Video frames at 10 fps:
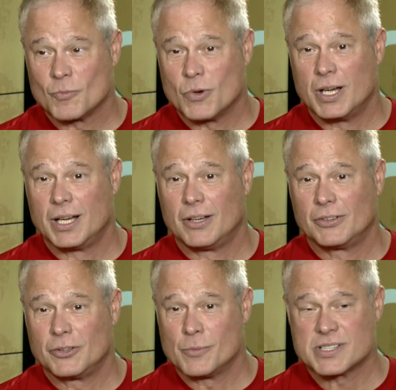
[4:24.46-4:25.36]

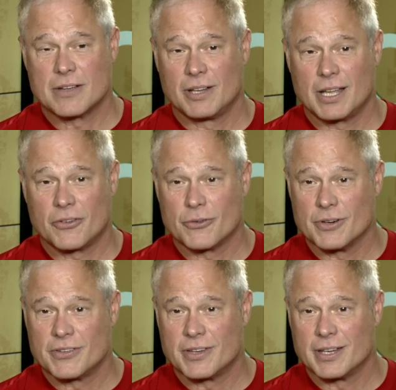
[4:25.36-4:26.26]
Wow. You must have a lot of
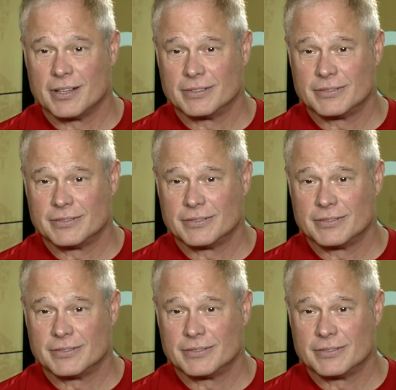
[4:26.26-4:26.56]
stories to tell.